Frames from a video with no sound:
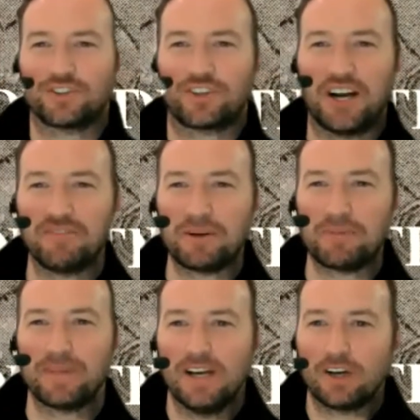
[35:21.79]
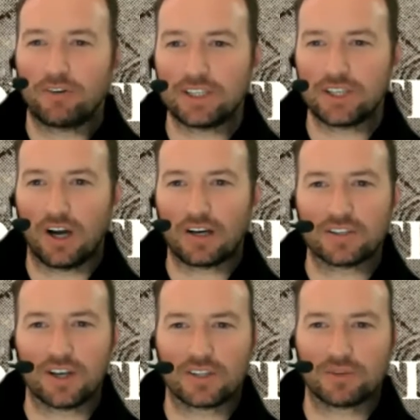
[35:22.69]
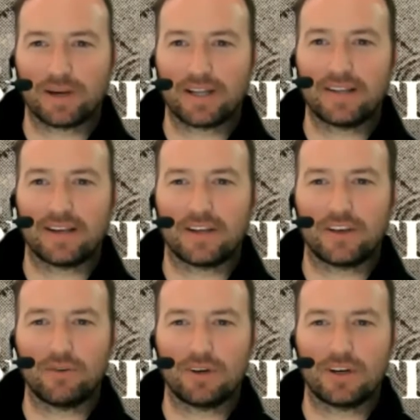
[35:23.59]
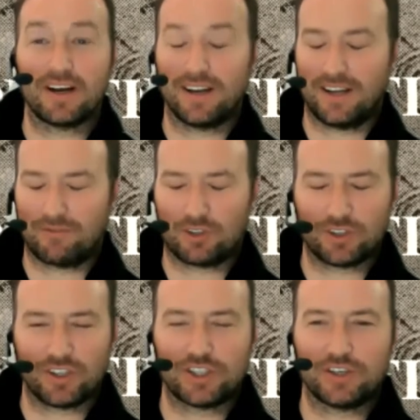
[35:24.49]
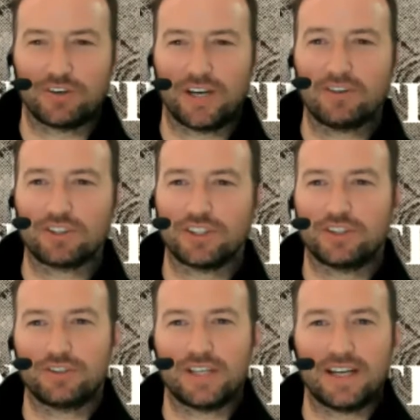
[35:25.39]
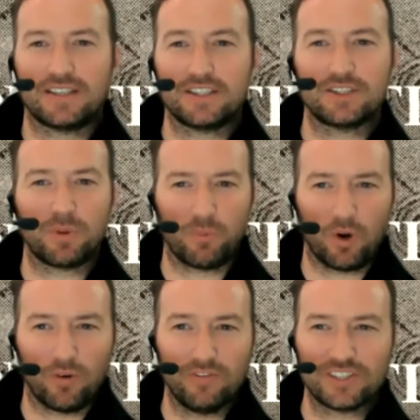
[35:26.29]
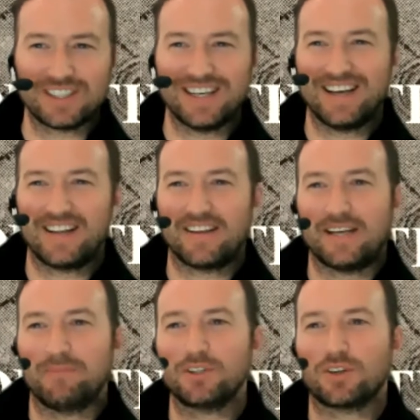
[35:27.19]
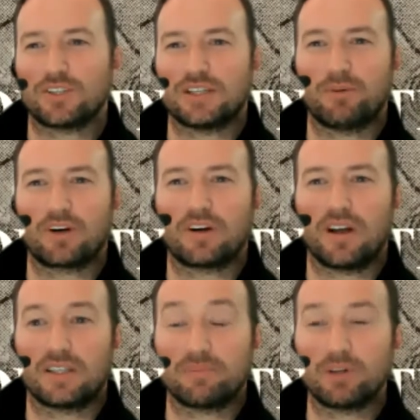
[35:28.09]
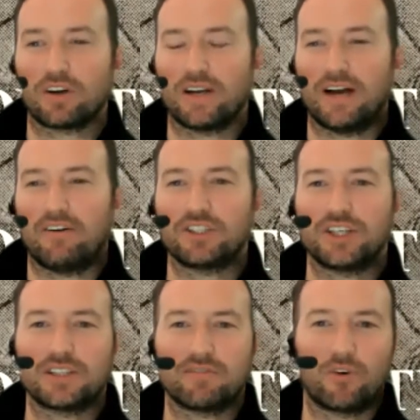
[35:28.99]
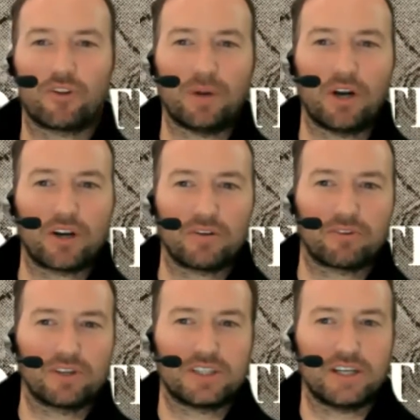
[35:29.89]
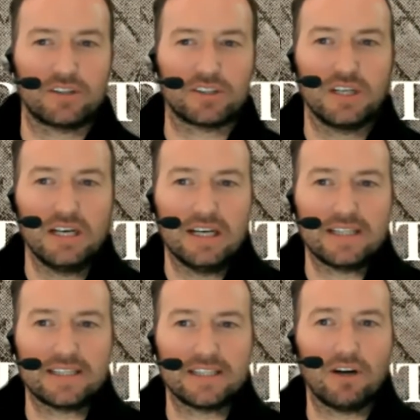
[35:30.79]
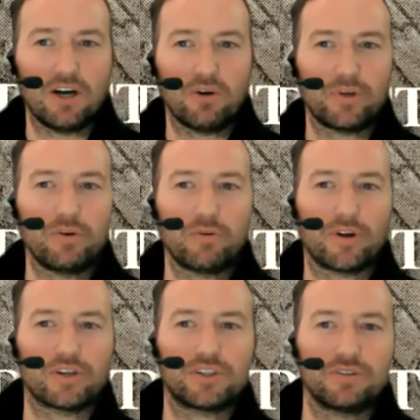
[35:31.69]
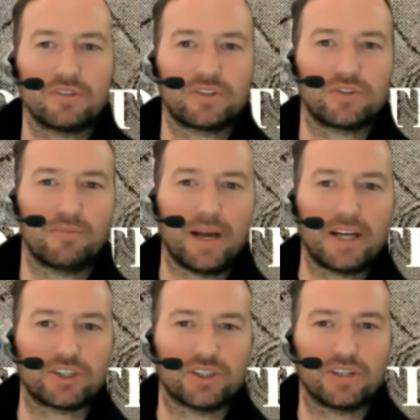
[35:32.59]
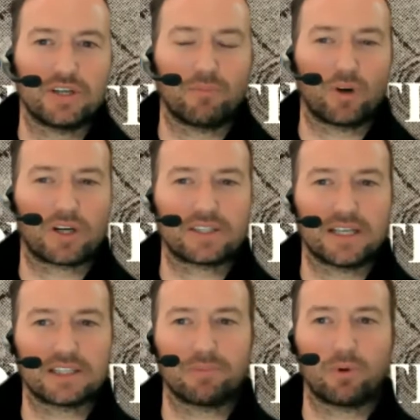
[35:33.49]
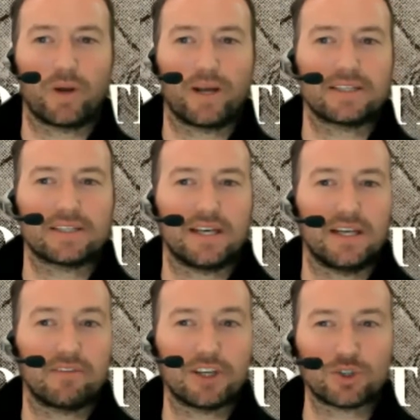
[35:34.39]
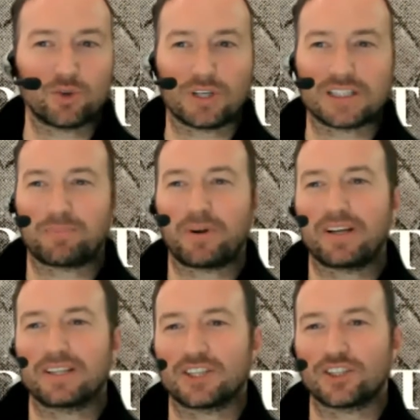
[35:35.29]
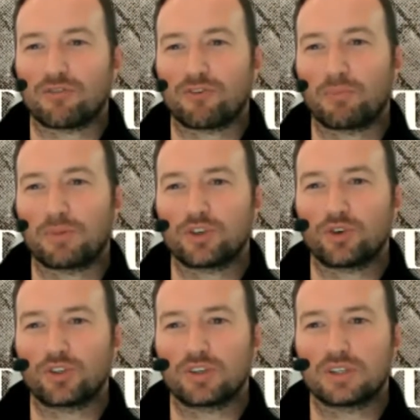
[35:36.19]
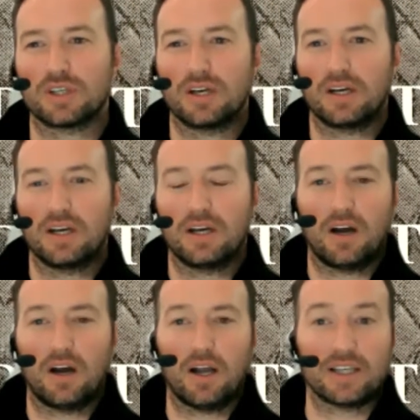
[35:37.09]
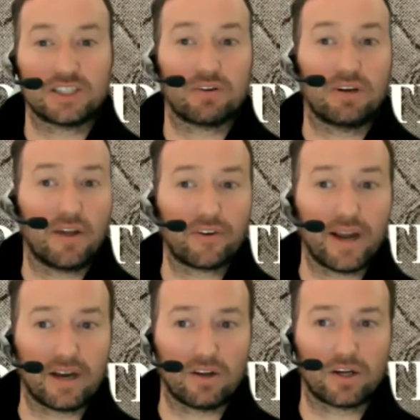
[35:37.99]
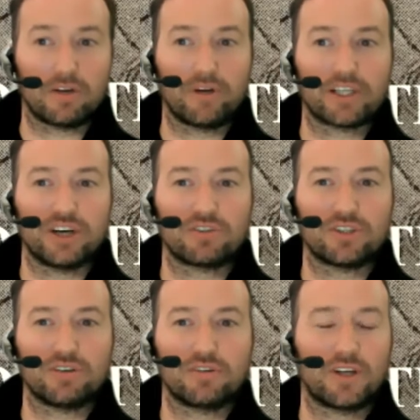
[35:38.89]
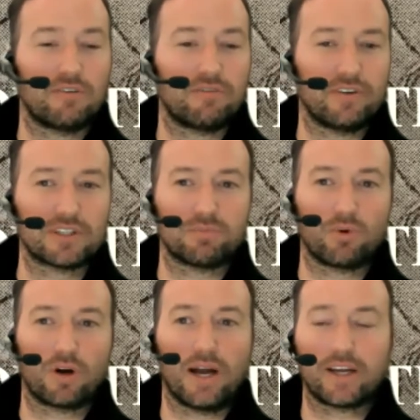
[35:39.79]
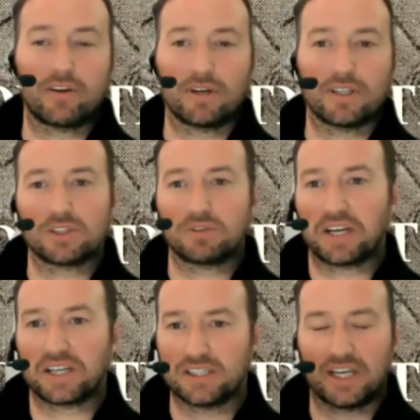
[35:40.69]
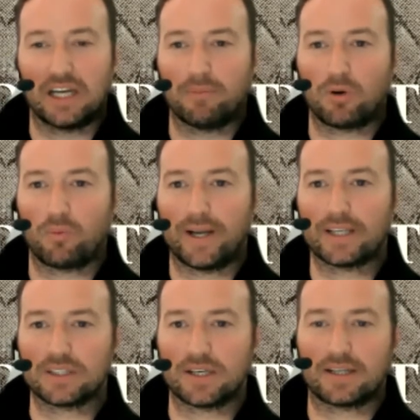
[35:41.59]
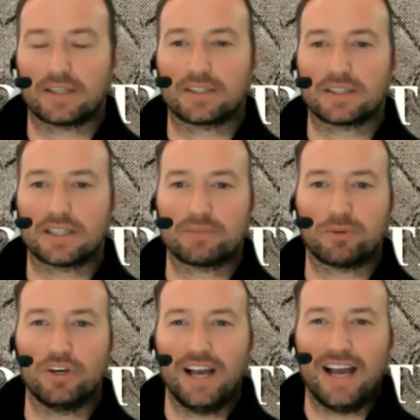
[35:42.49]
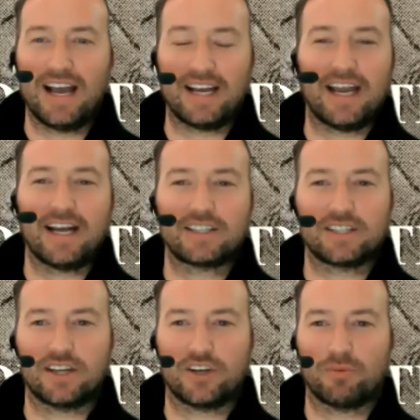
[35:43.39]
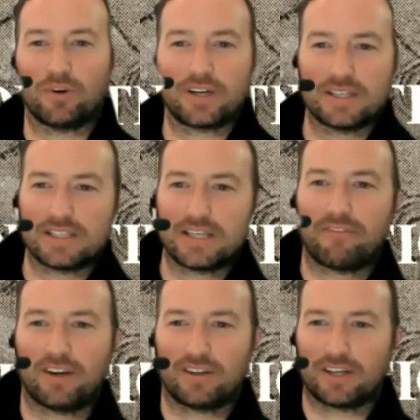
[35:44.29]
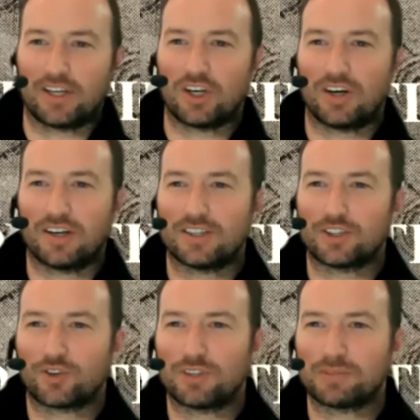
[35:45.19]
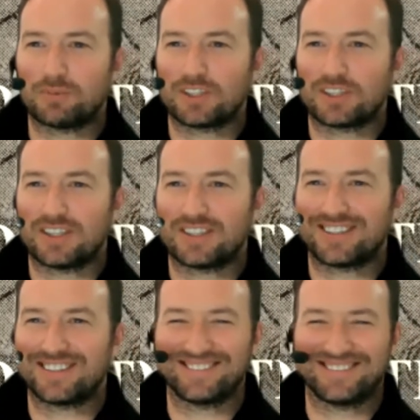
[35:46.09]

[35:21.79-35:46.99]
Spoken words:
Sukava. Great talk, Dr. Whately. Thank you. And returning to your analogy, do dances with wolves, themes, or similar analogies of North American frontiers still help you or your students to imagine in more accessible ways the individual experiences of Roman soldiers? Is there another analog you reach out to that you feel is more accurate? So I guess thinking about ways to get this accessible. And he adds that your book is definitely on his Christmas list.